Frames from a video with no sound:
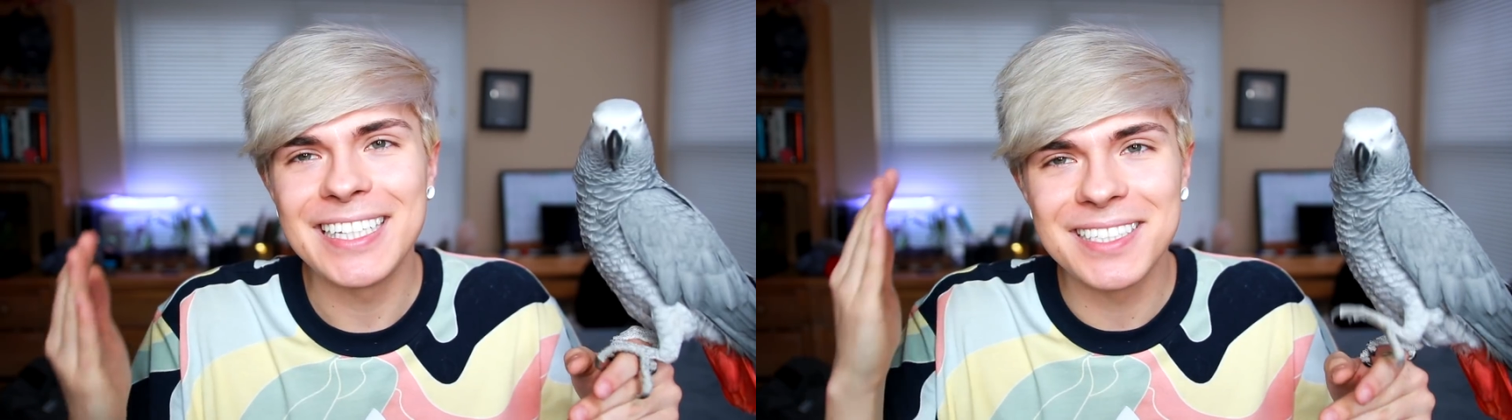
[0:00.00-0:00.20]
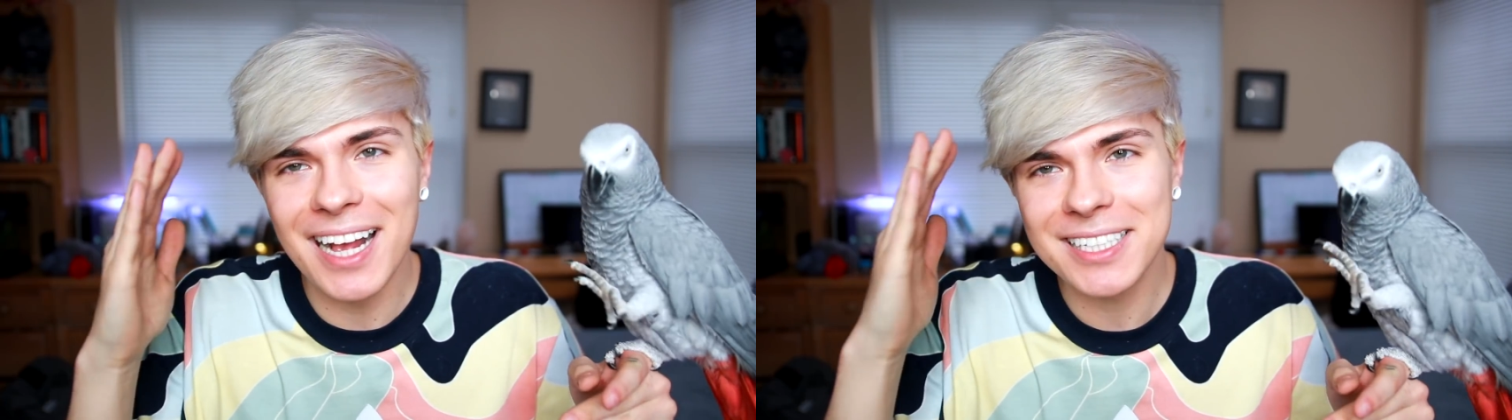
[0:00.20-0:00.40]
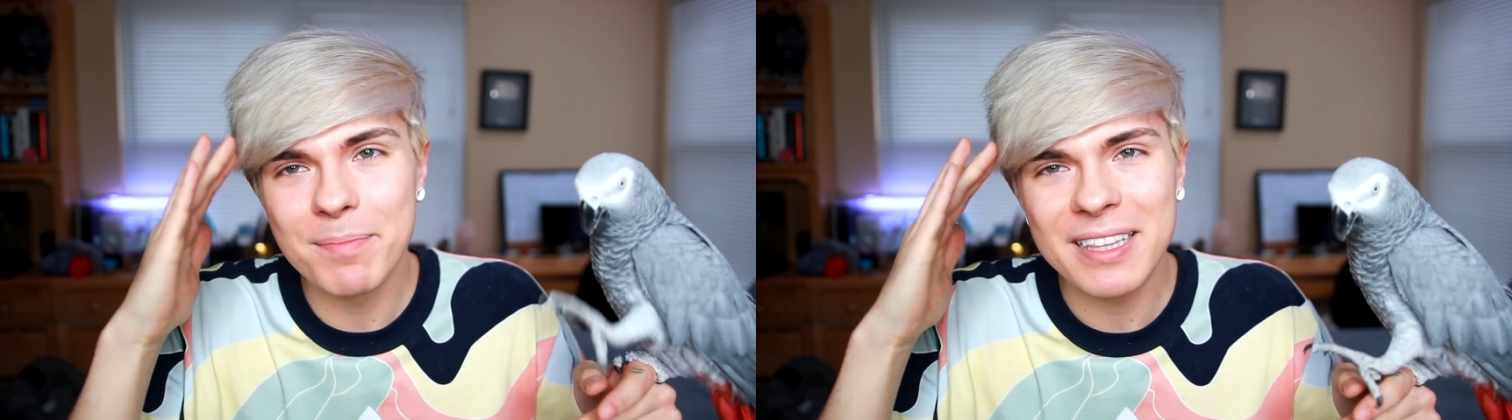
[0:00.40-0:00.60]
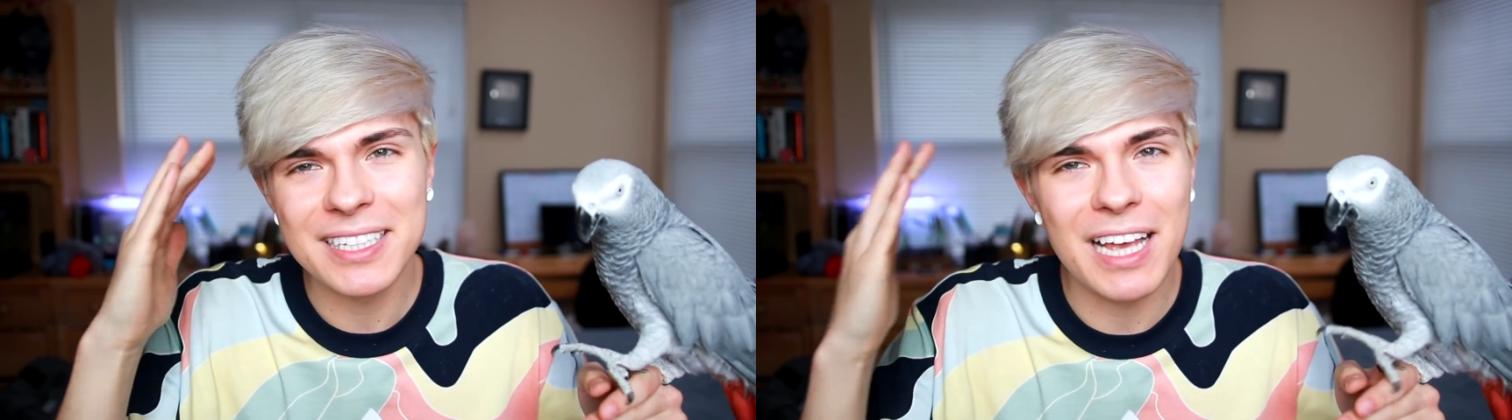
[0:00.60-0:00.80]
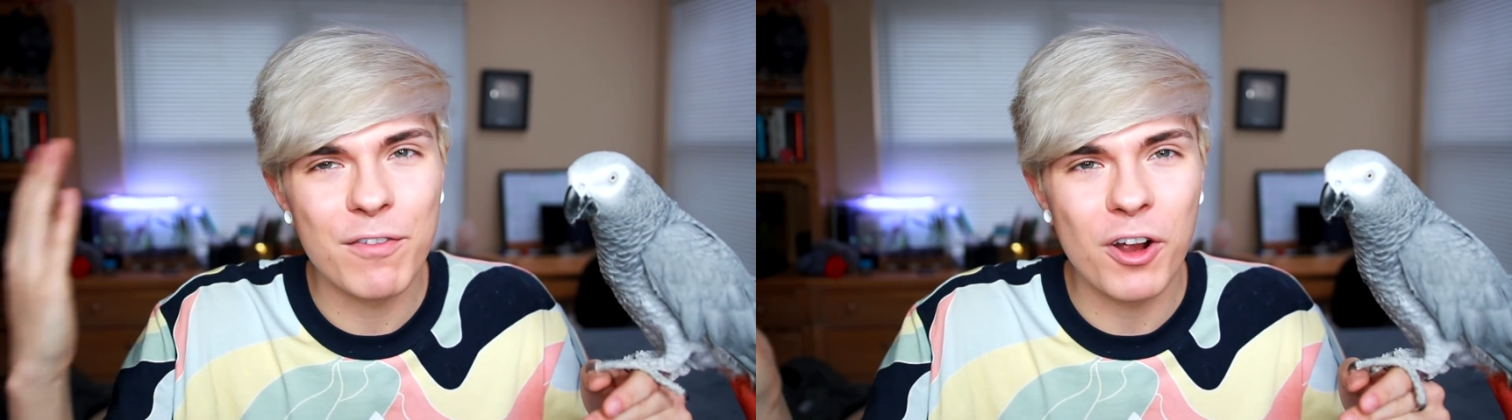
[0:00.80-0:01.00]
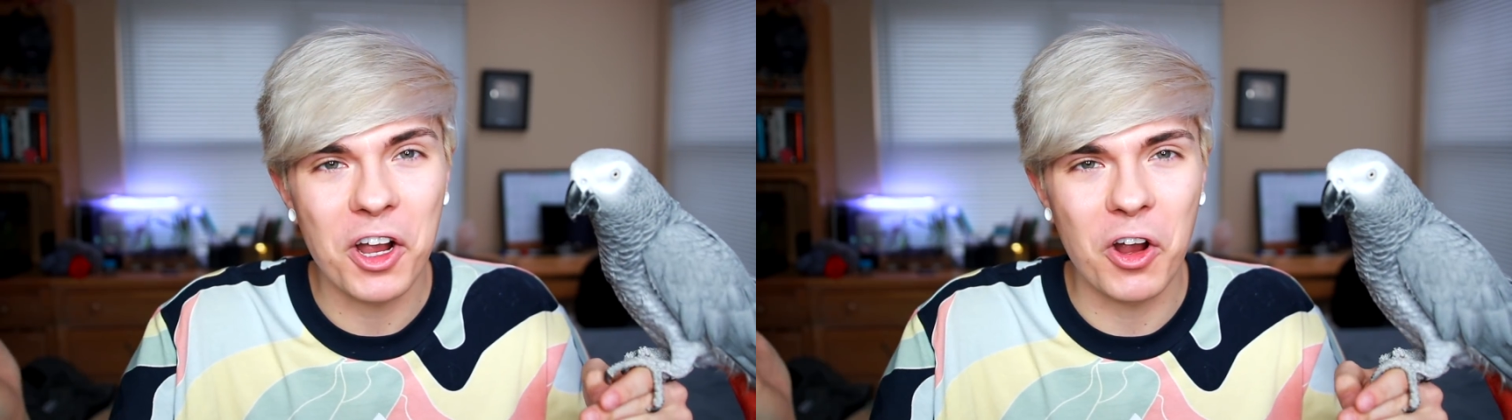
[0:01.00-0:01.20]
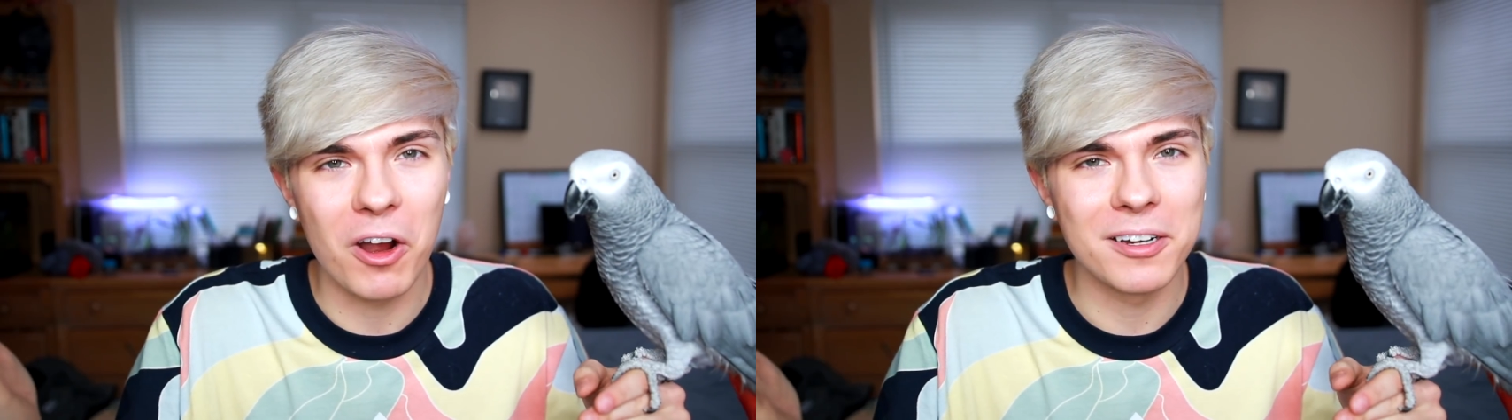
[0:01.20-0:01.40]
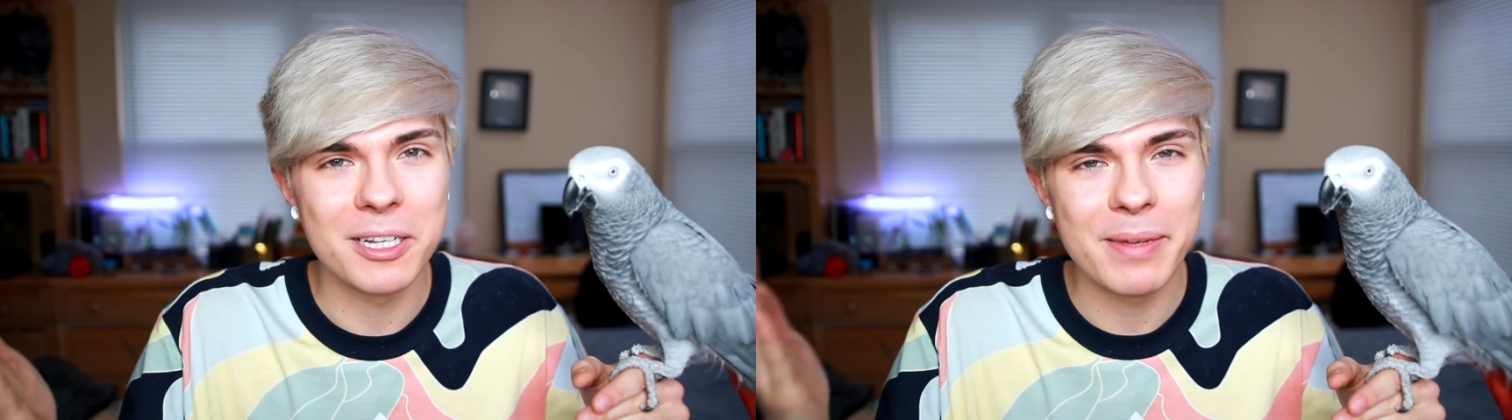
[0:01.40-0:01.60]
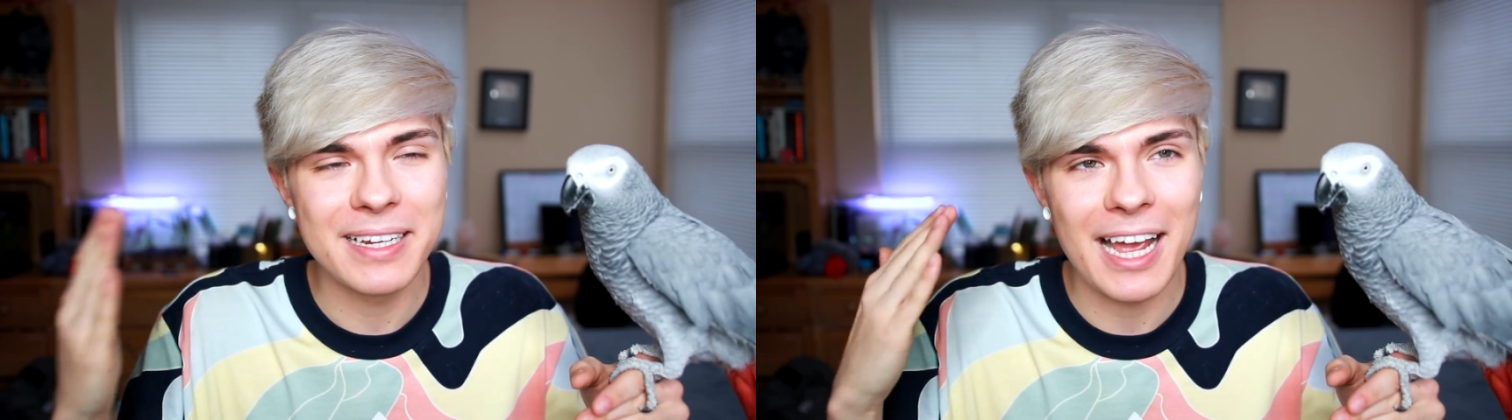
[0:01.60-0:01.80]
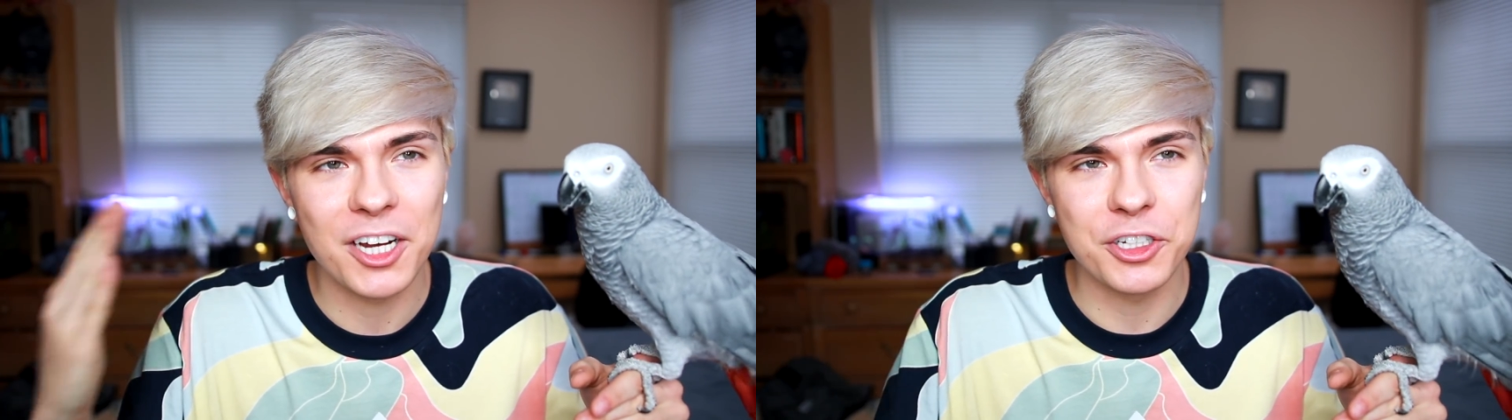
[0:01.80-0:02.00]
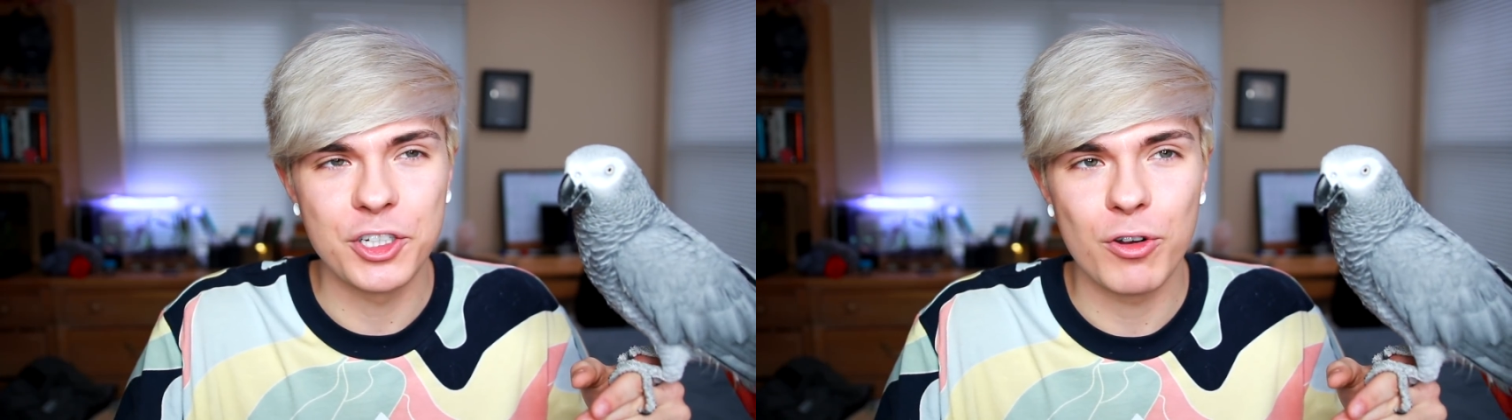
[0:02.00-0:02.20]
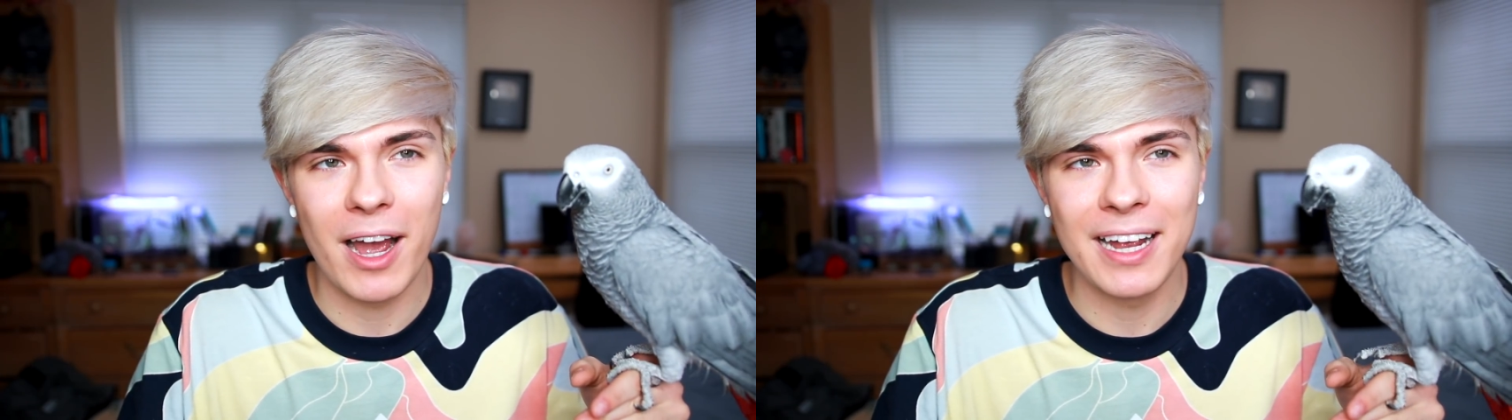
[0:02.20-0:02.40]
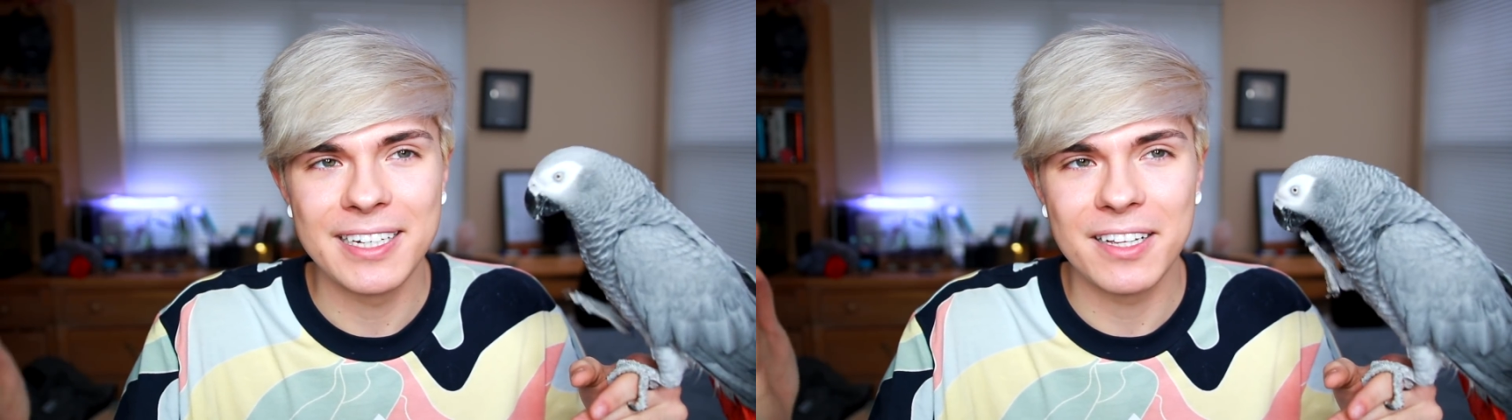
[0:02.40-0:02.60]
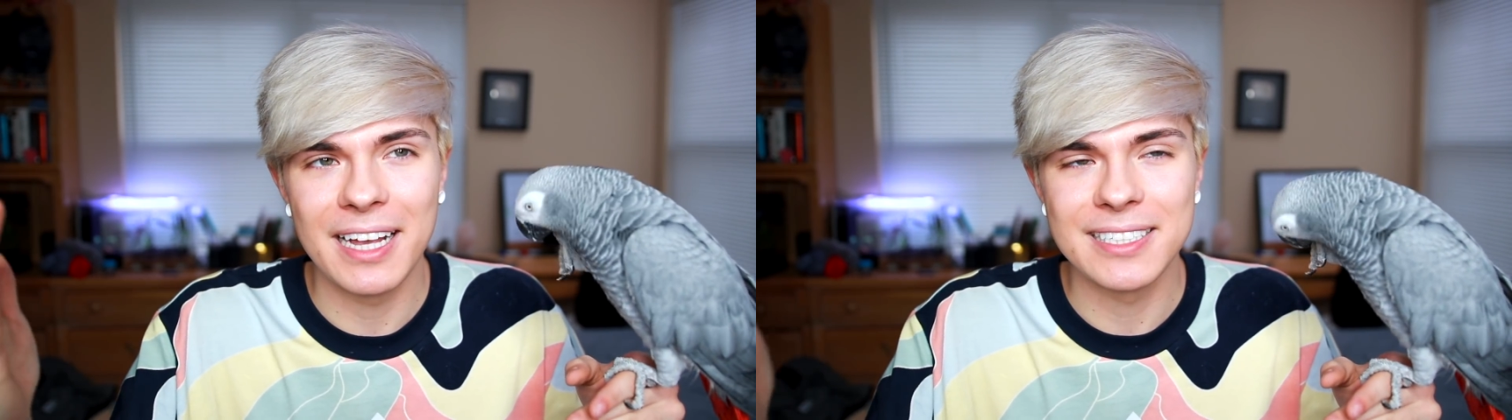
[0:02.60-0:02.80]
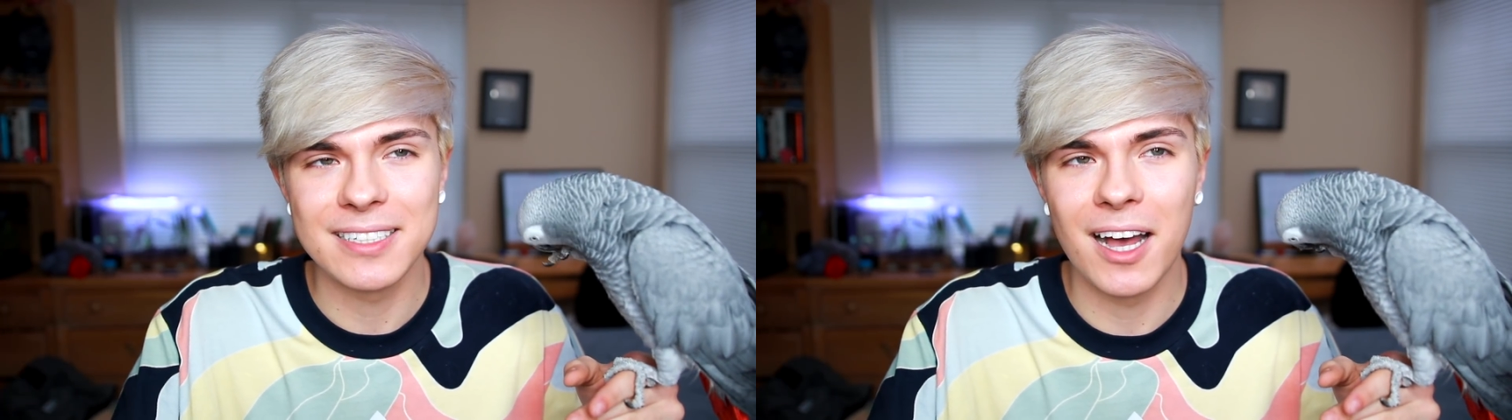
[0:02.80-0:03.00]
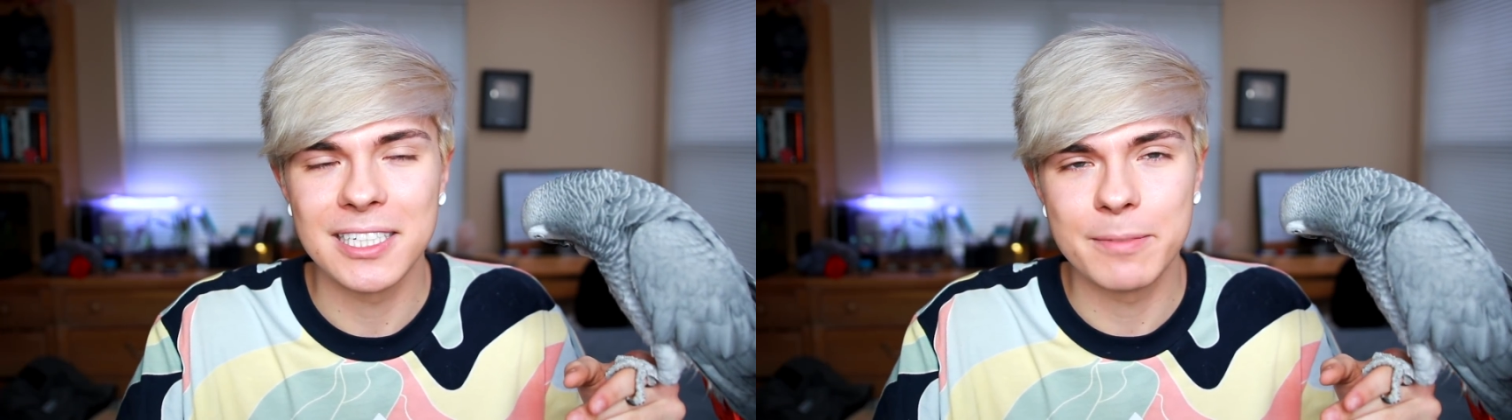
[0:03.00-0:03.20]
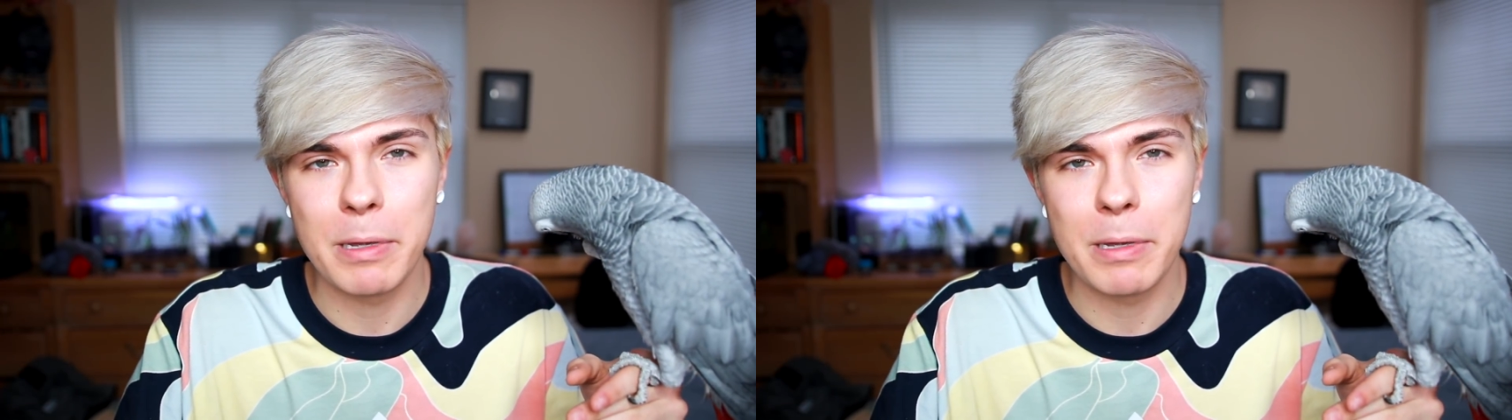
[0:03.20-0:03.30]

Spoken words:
It's not something that's ever occurred to me to actually try until I saw